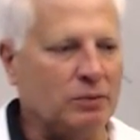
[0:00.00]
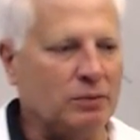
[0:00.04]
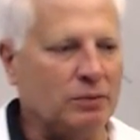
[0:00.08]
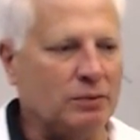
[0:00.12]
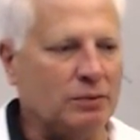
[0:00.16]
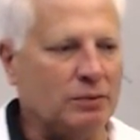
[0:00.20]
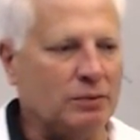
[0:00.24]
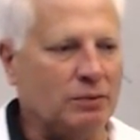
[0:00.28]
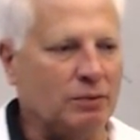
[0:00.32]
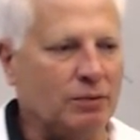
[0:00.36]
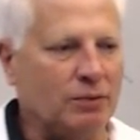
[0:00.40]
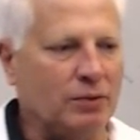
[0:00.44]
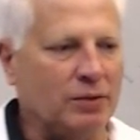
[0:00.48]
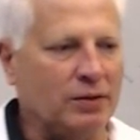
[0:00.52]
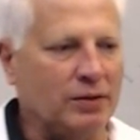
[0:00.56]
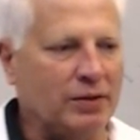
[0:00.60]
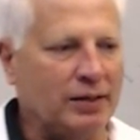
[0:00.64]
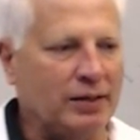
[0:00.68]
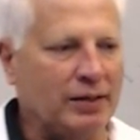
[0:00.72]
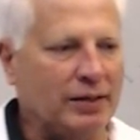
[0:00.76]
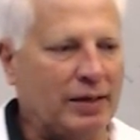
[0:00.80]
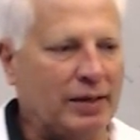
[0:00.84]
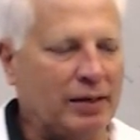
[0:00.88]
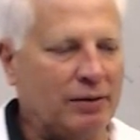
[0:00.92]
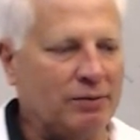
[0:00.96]
One
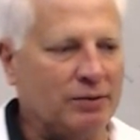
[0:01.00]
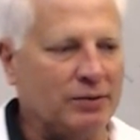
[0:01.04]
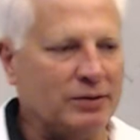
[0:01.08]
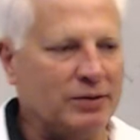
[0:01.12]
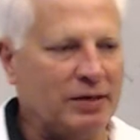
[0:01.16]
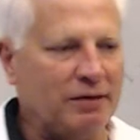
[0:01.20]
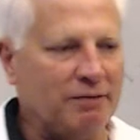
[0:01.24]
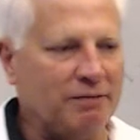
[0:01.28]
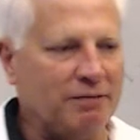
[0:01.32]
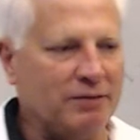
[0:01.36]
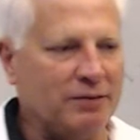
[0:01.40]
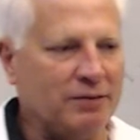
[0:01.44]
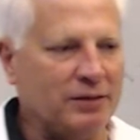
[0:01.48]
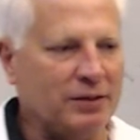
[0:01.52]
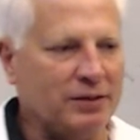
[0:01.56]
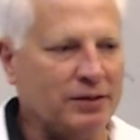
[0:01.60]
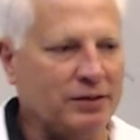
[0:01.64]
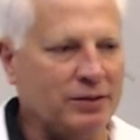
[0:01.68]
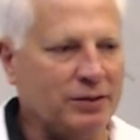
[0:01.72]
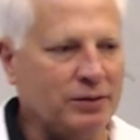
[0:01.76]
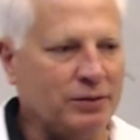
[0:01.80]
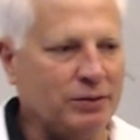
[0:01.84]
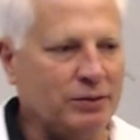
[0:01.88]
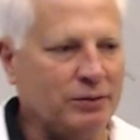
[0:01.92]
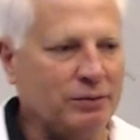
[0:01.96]
thing I would definitely
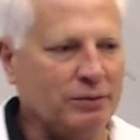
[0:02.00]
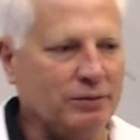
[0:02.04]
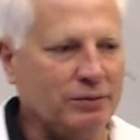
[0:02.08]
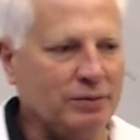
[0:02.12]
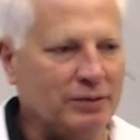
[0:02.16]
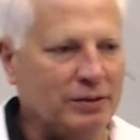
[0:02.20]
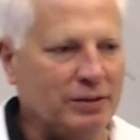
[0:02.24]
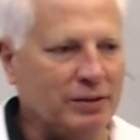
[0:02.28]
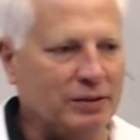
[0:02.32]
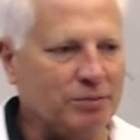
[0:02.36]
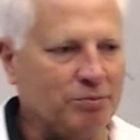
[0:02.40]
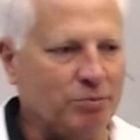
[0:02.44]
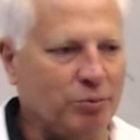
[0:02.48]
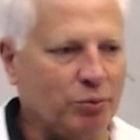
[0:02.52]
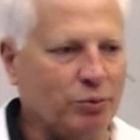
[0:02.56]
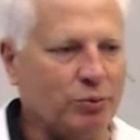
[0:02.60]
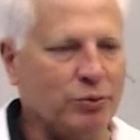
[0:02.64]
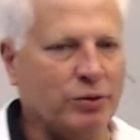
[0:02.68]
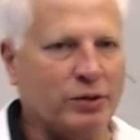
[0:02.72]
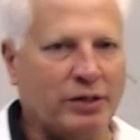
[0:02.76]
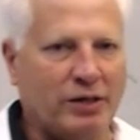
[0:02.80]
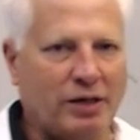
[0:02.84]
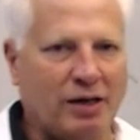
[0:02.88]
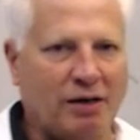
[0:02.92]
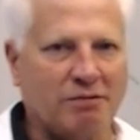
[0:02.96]
do is pull
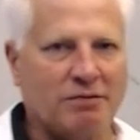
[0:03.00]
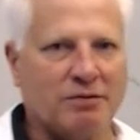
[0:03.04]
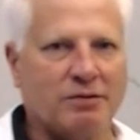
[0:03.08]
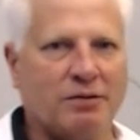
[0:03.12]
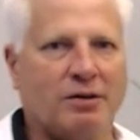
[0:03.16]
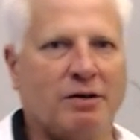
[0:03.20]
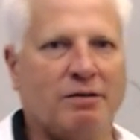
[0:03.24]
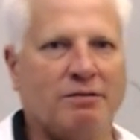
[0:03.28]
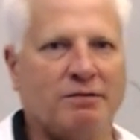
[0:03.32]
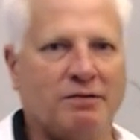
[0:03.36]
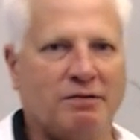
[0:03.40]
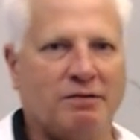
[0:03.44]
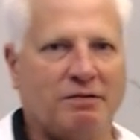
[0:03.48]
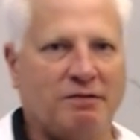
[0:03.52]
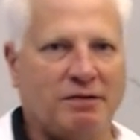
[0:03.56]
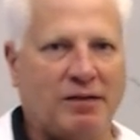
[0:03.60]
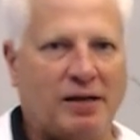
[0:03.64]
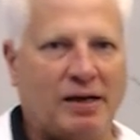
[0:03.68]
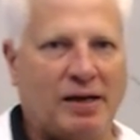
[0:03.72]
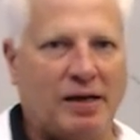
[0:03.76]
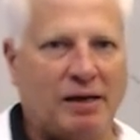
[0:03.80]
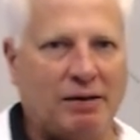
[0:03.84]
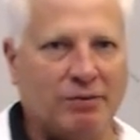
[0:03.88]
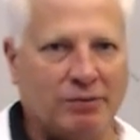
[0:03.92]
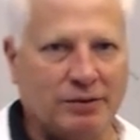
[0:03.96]
the cover off the
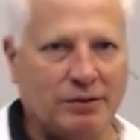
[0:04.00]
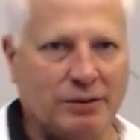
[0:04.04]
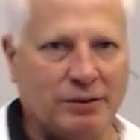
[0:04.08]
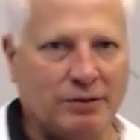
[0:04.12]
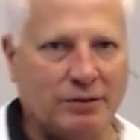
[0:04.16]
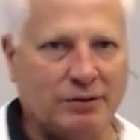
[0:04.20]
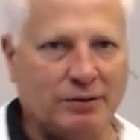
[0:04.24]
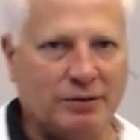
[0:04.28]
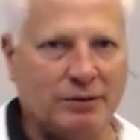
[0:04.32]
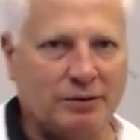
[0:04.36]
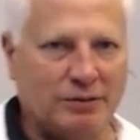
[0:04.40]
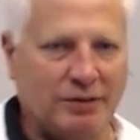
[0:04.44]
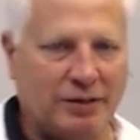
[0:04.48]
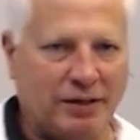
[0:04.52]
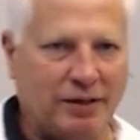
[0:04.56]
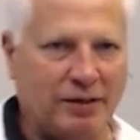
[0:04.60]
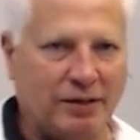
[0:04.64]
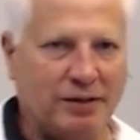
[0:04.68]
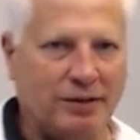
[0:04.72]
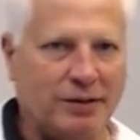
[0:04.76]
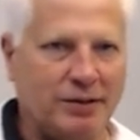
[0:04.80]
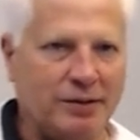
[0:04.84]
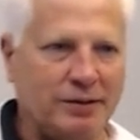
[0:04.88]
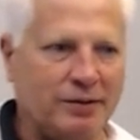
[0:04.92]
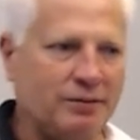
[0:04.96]
flywheel
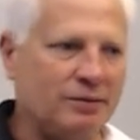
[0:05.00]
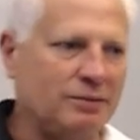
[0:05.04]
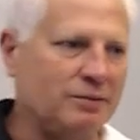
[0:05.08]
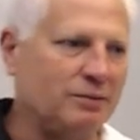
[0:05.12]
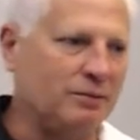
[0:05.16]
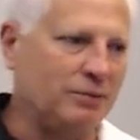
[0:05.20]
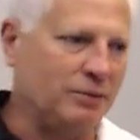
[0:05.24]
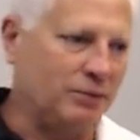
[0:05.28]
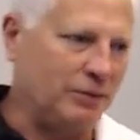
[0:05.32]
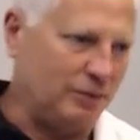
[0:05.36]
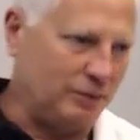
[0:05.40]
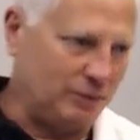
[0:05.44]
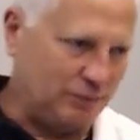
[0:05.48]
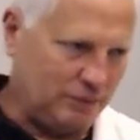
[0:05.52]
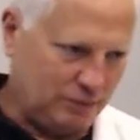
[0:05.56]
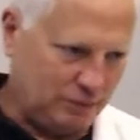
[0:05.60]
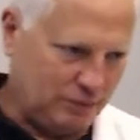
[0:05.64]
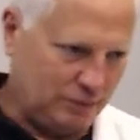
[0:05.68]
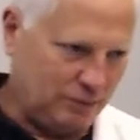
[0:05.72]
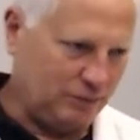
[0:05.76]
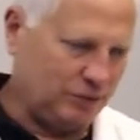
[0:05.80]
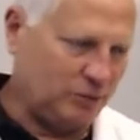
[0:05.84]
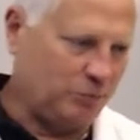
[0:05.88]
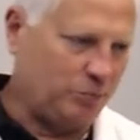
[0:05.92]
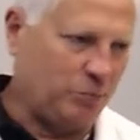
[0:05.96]
area where the
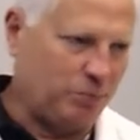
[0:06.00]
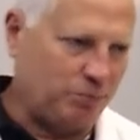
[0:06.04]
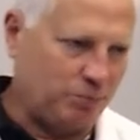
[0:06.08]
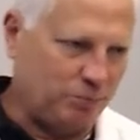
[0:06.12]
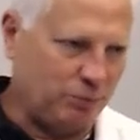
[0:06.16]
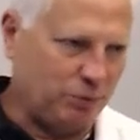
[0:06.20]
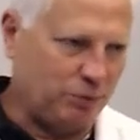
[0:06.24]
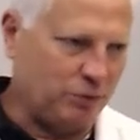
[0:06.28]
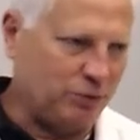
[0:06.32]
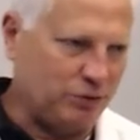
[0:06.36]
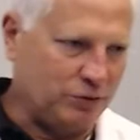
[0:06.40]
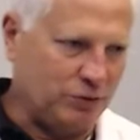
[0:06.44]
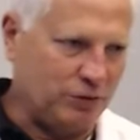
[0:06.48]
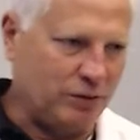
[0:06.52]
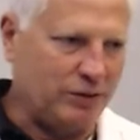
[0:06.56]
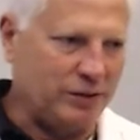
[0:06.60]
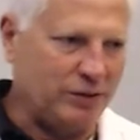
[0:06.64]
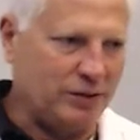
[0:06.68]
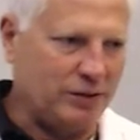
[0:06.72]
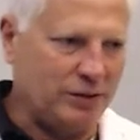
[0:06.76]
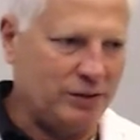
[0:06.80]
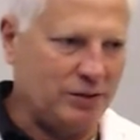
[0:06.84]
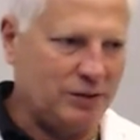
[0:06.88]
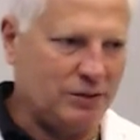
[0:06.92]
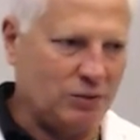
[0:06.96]
pull start
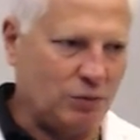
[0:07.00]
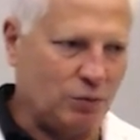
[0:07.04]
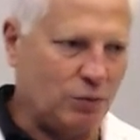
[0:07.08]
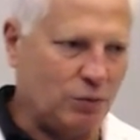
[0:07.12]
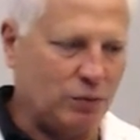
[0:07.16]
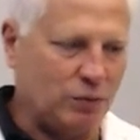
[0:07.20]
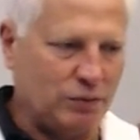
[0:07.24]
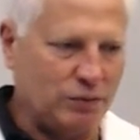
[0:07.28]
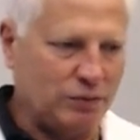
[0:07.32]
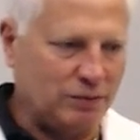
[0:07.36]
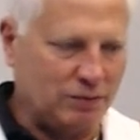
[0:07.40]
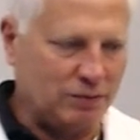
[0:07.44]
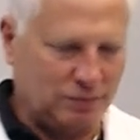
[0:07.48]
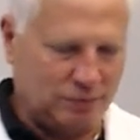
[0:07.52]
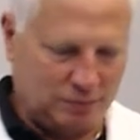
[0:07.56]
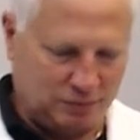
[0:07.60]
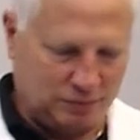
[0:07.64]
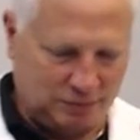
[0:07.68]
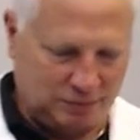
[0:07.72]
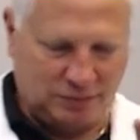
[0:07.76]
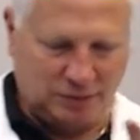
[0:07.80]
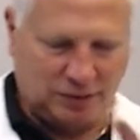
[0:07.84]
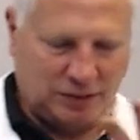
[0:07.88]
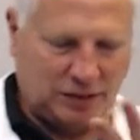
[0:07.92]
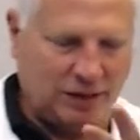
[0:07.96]
is or
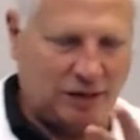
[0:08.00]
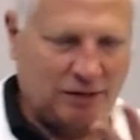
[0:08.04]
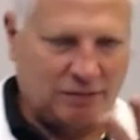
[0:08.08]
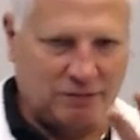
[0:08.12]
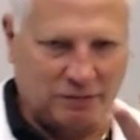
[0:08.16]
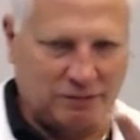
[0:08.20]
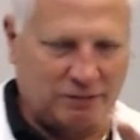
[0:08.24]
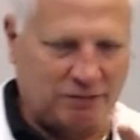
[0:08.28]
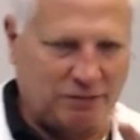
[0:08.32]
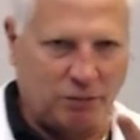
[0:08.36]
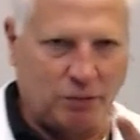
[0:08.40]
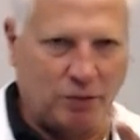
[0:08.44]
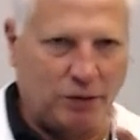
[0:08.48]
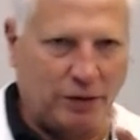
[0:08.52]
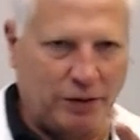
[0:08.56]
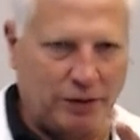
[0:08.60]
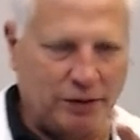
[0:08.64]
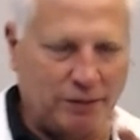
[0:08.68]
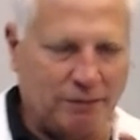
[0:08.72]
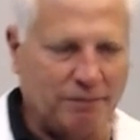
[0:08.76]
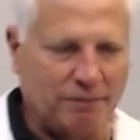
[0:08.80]
the cover for it.